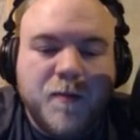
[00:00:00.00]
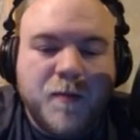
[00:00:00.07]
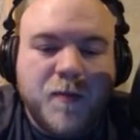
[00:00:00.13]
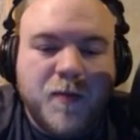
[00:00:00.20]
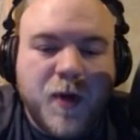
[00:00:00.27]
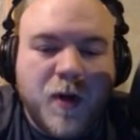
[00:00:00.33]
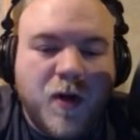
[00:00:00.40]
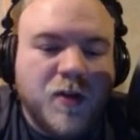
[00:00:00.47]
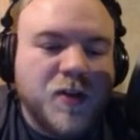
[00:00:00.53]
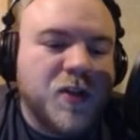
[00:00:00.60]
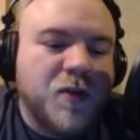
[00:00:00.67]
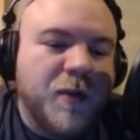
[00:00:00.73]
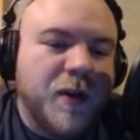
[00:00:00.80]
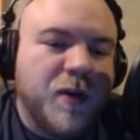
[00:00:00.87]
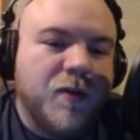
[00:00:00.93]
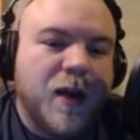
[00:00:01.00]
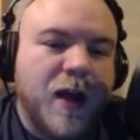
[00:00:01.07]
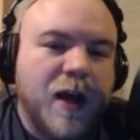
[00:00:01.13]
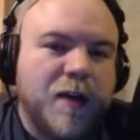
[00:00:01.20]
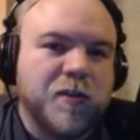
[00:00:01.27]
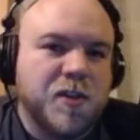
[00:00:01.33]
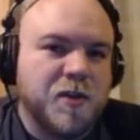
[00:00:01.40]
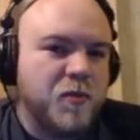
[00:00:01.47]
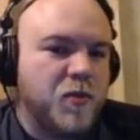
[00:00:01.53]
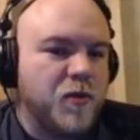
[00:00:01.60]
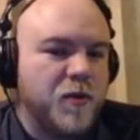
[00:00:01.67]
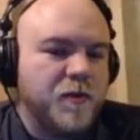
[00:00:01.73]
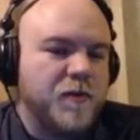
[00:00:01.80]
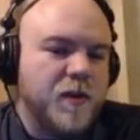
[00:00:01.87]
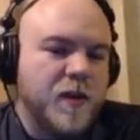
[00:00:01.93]
but also we don't have a
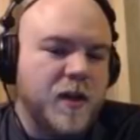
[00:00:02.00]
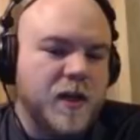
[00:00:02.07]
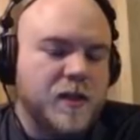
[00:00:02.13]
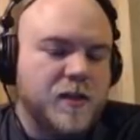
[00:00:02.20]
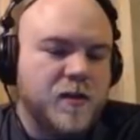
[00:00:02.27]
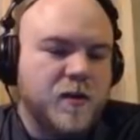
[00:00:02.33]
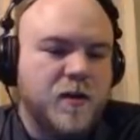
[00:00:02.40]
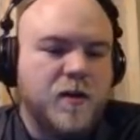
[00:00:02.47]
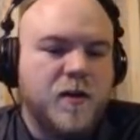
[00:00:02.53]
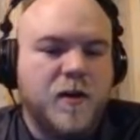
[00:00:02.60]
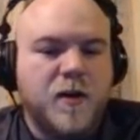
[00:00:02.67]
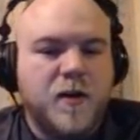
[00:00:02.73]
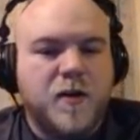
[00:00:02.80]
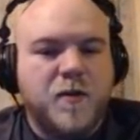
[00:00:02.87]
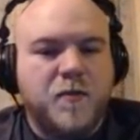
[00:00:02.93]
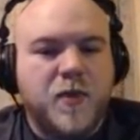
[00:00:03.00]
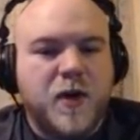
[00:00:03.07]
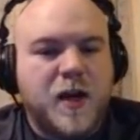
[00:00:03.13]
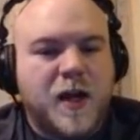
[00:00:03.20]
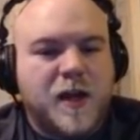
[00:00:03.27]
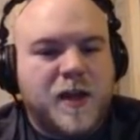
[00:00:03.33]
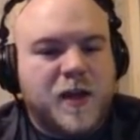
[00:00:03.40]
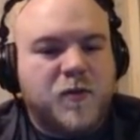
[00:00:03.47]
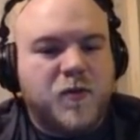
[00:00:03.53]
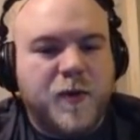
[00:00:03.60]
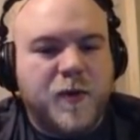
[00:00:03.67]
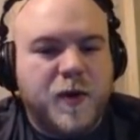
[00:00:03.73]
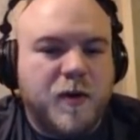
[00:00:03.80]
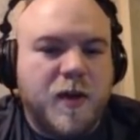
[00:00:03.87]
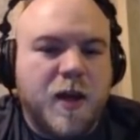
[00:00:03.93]
supporter for the next turn. But I think we'll
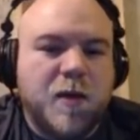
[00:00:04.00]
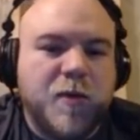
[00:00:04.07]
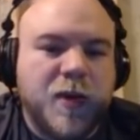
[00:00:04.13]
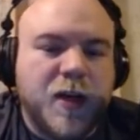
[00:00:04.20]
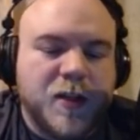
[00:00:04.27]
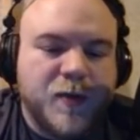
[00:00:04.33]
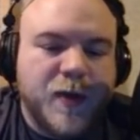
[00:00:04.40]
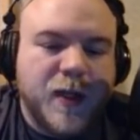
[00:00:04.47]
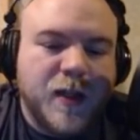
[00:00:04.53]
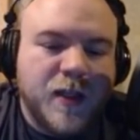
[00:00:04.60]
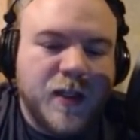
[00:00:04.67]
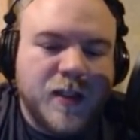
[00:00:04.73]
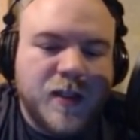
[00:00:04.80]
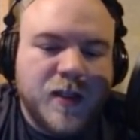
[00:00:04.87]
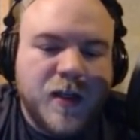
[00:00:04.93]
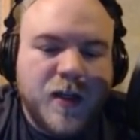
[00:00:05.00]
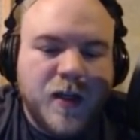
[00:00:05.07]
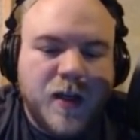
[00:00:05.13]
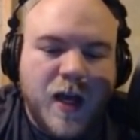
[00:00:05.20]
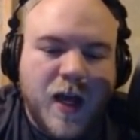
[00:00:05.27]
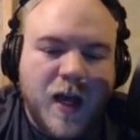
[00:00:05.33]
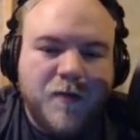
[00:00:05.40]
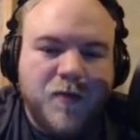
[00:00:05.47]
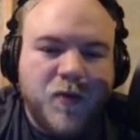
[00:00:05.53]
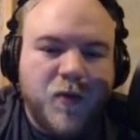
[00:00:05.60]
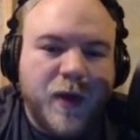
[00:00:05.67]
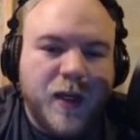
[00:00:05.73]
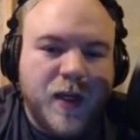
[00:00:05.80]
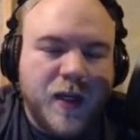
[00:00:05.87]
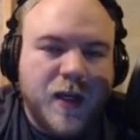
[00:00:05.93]
be okay because we at least have what
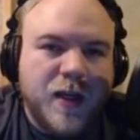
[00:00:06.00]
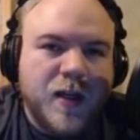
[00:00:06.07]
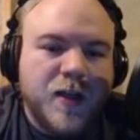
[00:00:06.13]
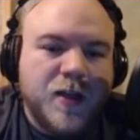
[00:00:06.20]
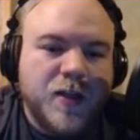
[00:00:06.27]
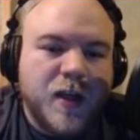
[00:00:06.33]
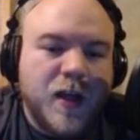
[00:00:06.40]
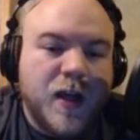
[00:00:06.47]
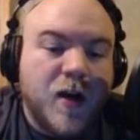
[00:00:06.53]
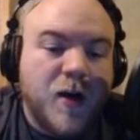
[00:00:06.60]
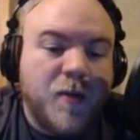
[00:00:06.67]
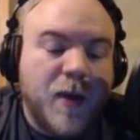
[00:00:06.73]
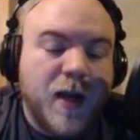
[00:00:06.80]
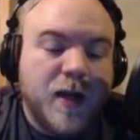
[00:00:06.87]
we need to get our main